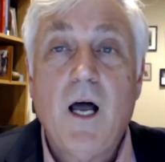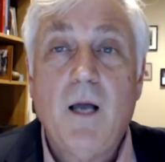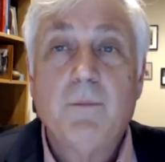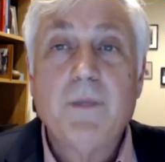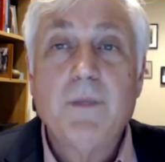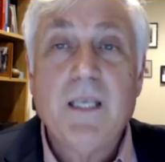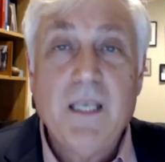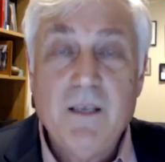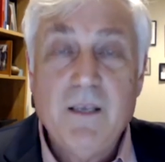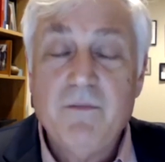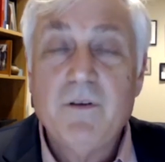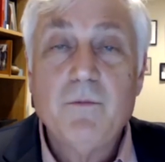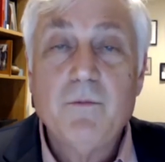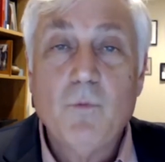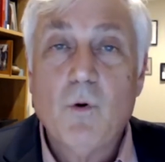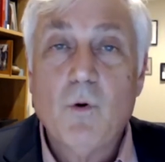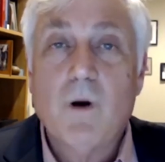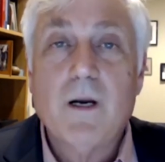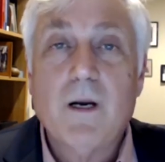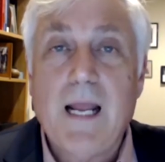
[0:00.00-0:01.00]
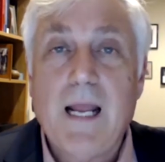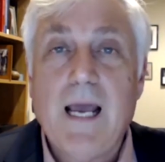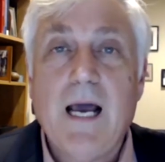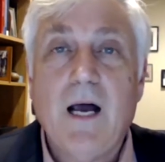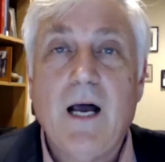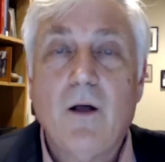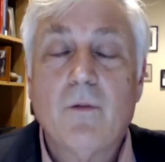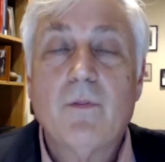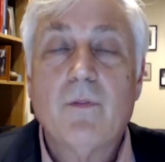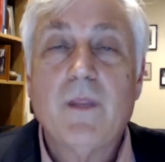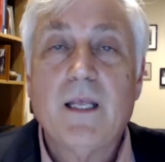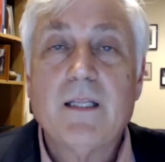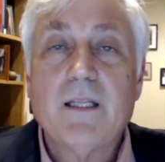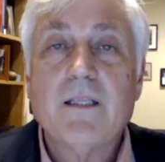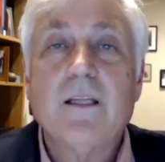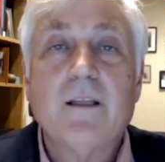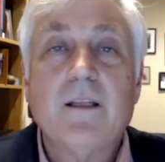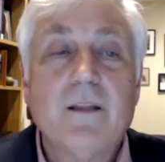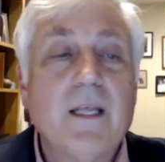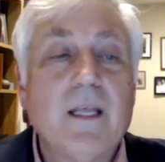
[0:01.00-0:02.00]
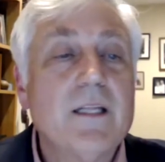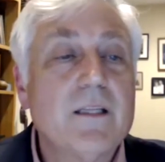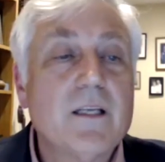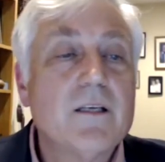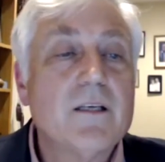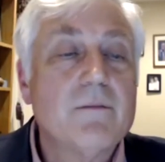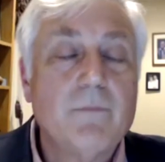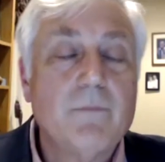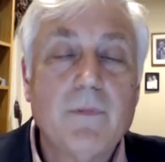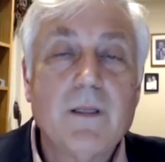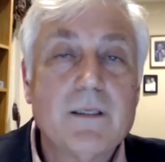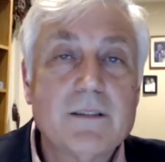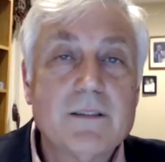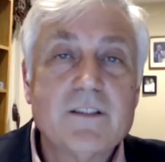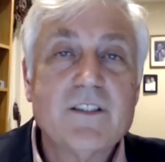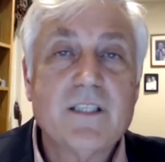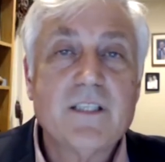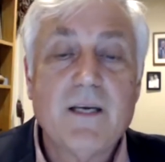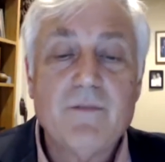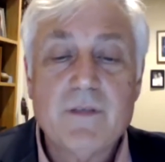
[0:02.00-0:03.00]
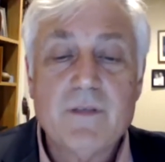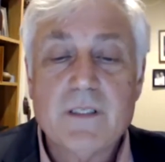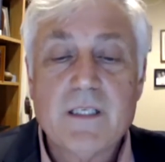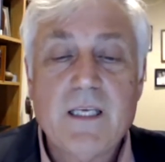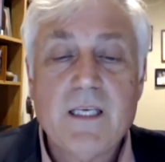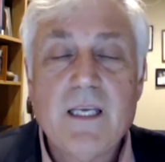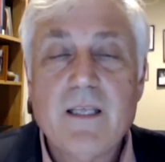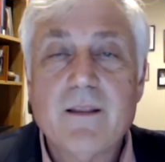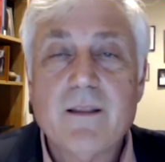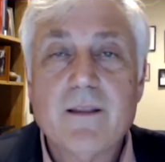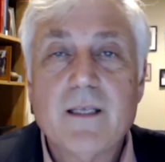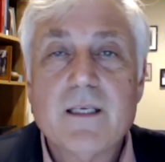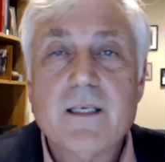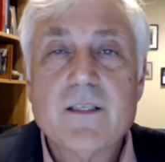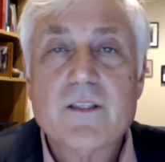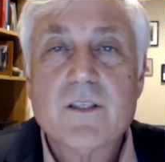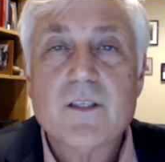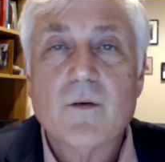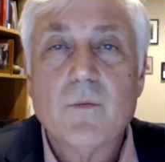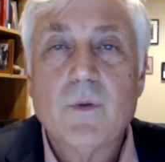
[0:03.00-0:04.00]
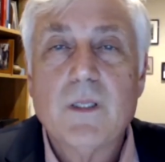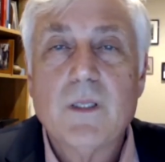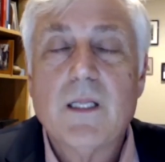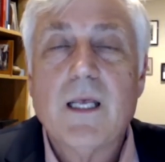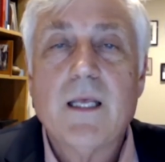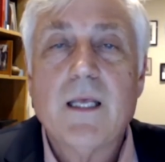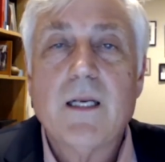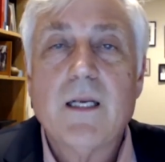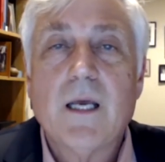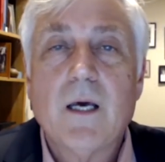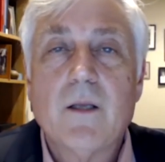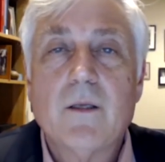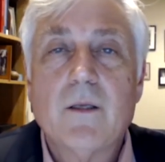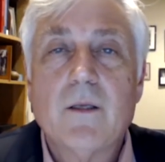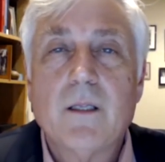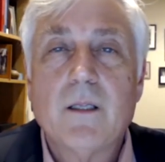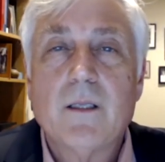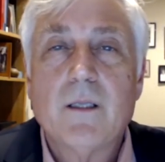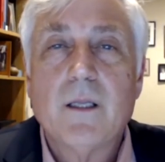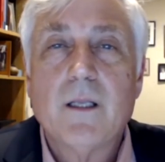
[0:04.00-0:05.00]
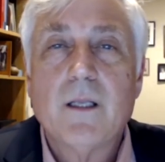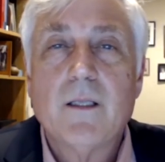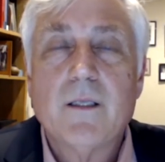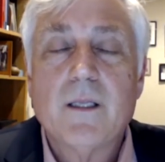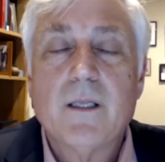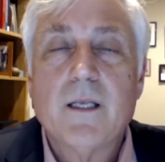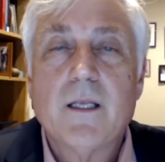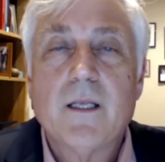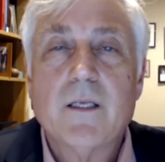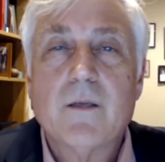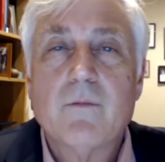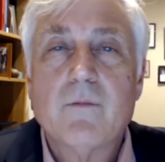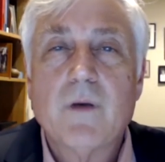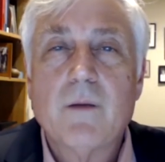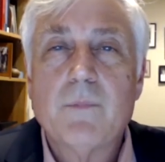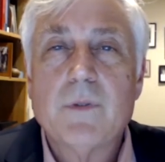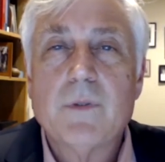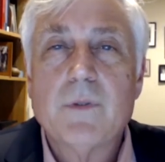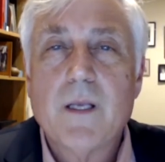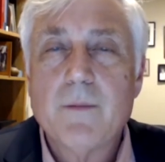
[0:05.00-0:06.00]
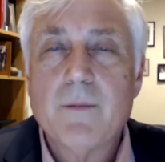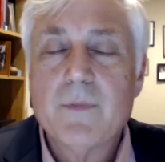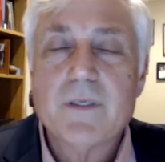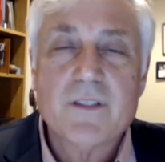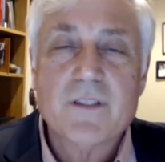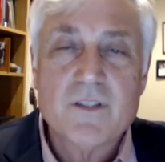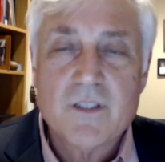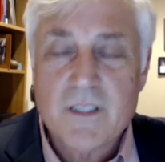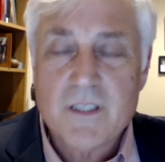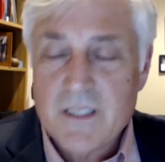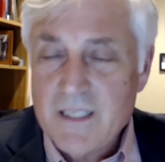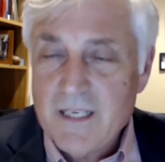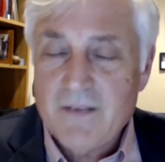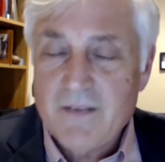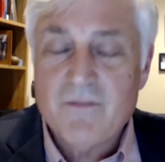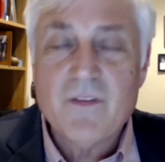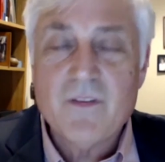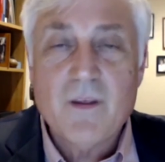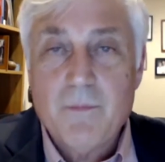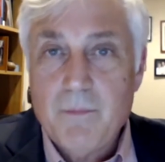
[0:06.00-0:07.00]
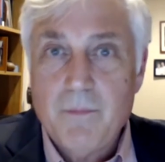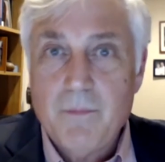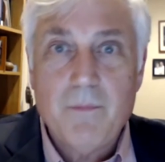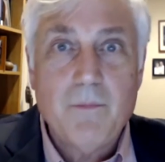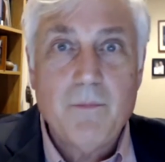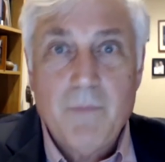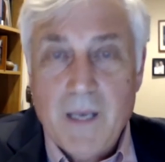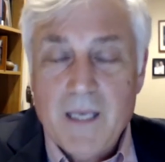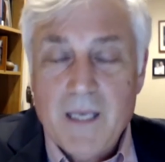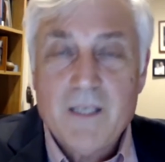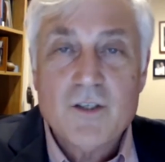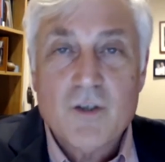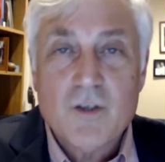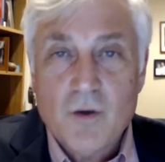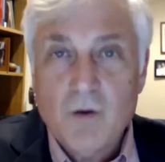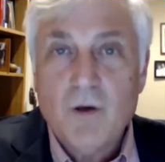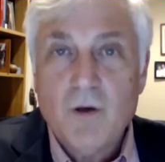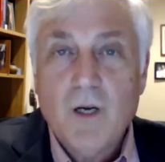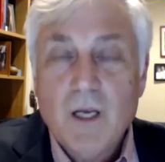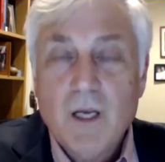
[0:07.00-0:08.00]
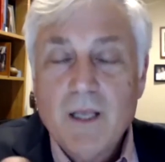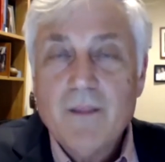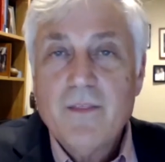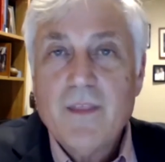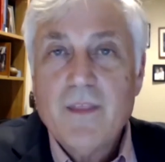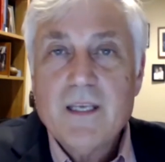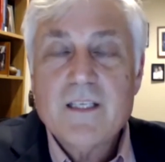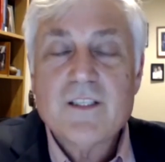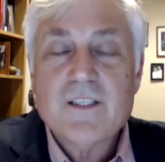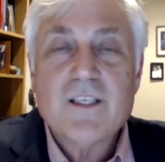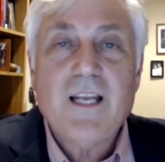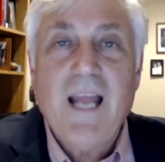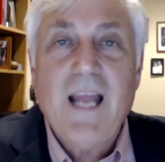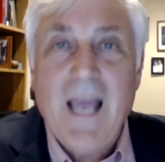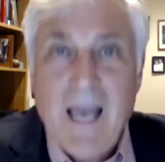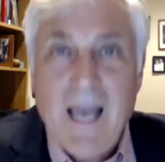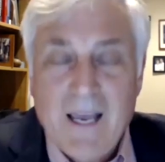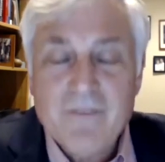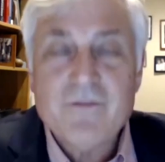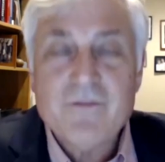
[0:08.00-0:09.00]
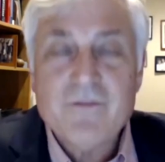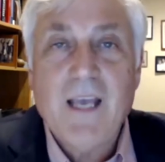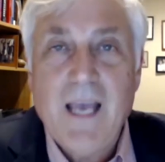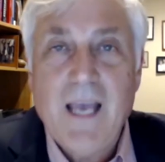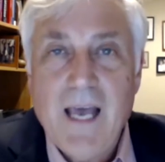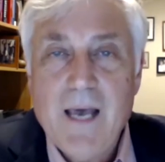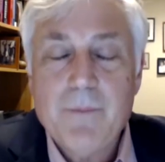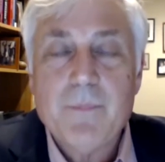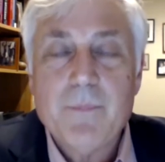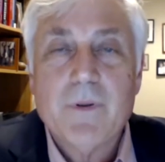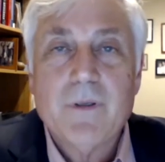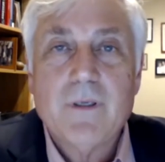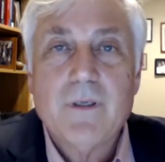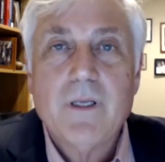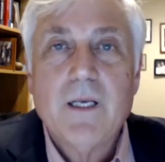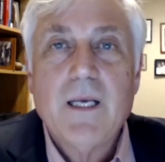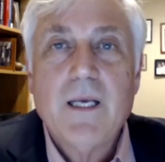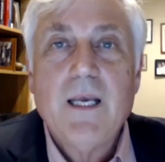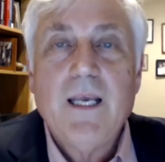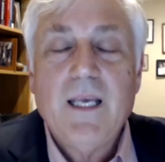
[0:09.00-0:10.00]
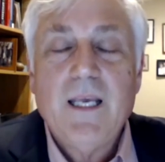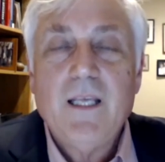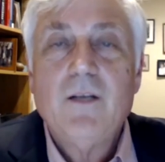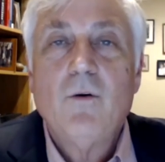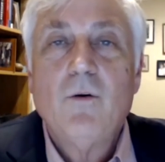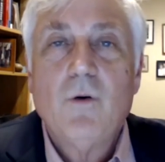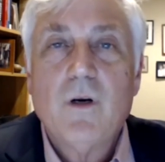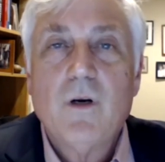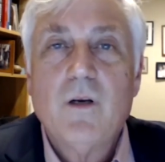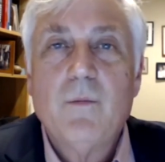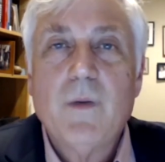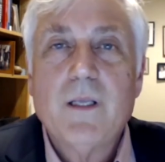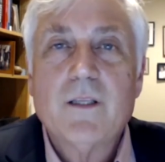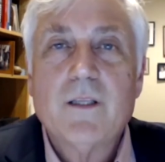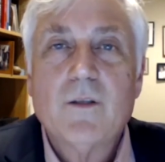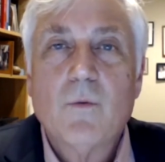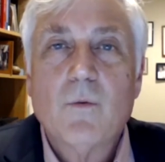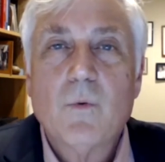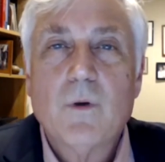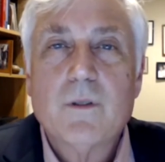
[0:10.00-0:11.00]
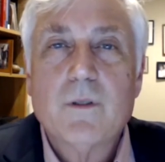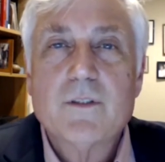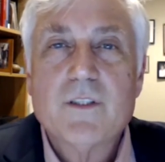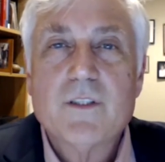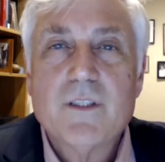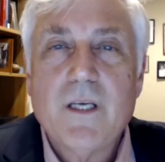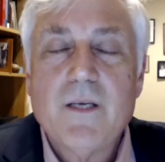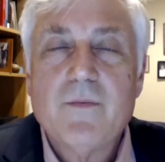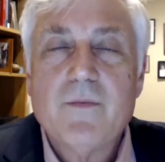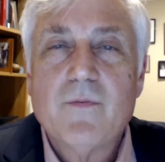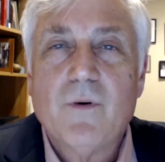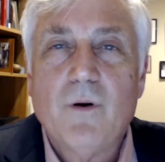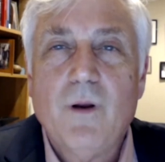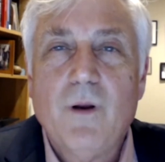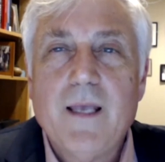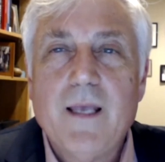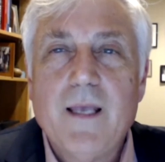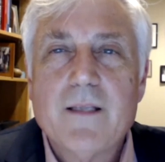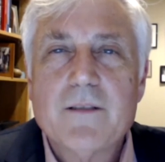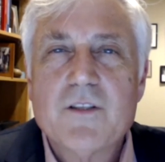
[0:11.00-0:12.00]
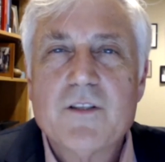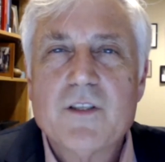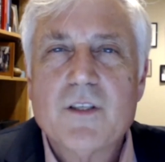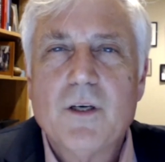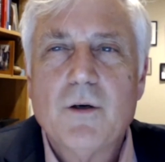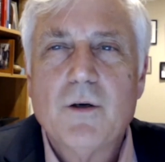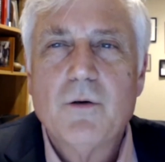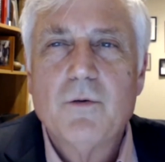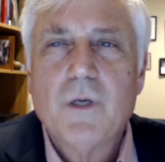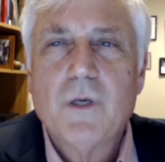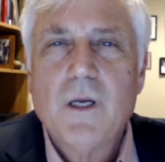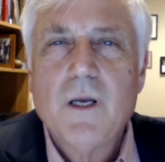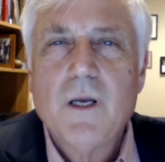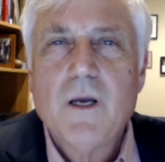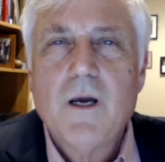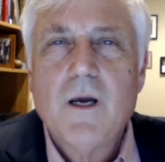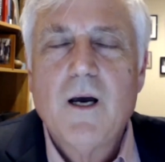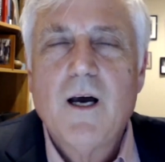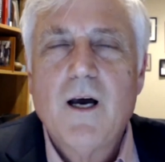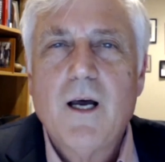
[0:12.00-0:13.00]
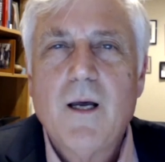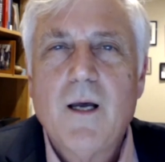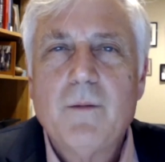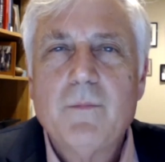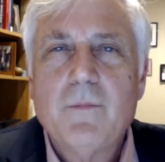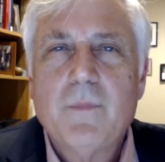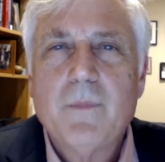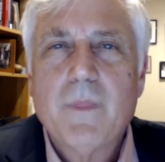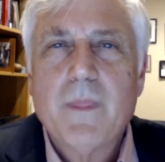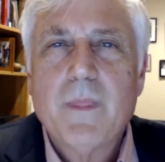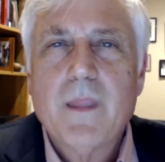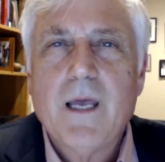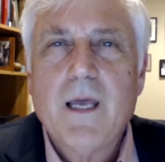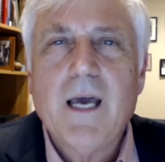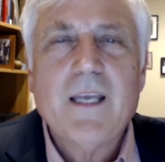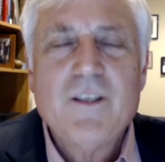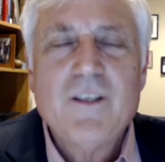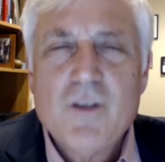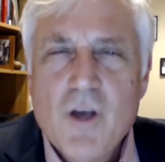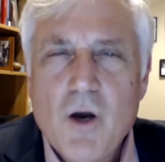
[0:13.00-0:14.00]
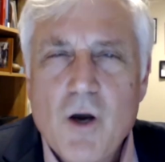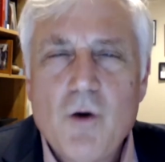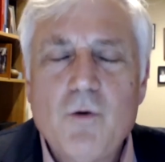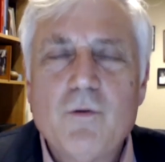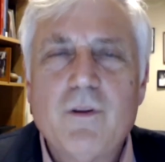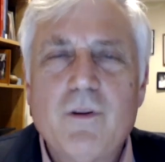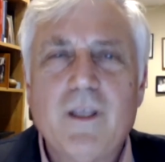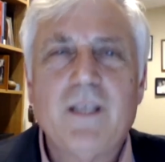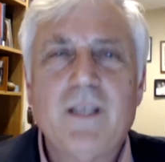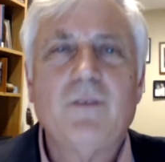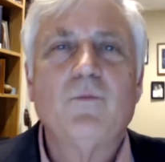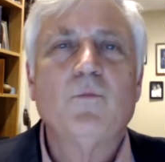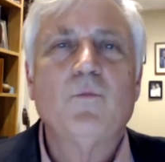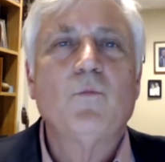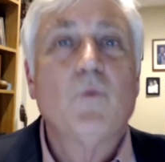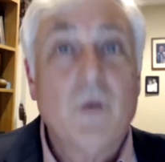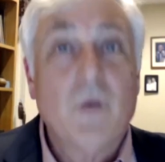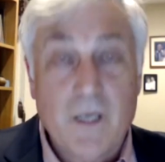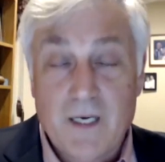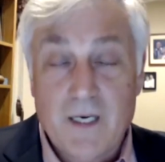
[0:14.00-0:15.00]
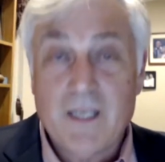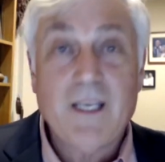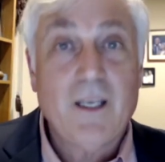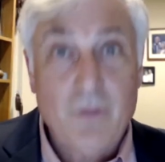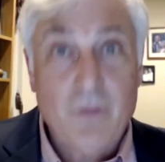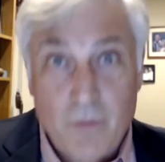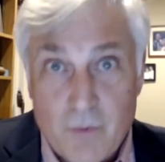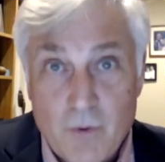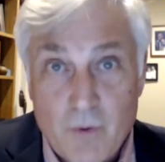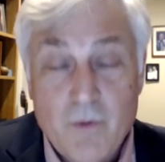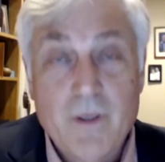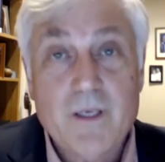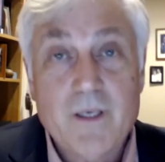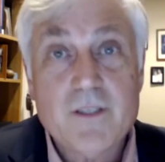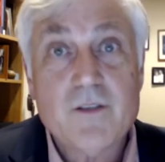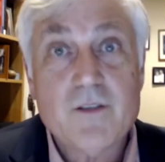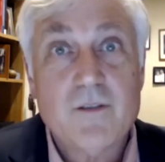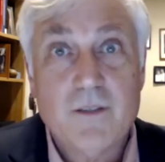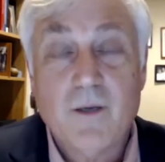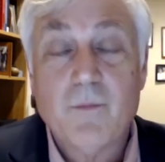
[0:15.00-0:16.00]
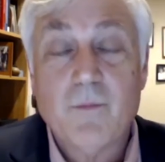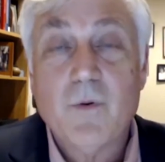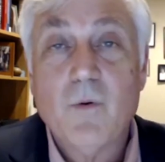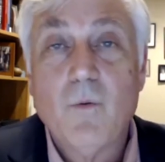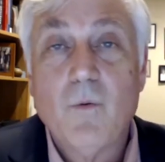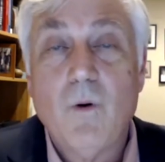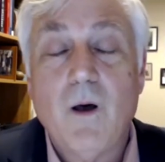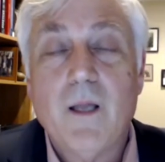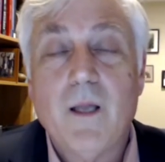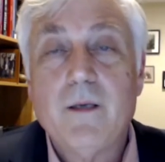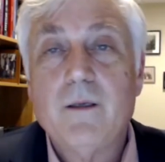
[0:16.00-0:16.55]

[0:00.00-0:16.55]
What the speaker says: even more now, that the 7 key things that we laid out in the end of epidemics give them major things that have to happen in order to make the world safer. And so I know that we're going to get through this, number one,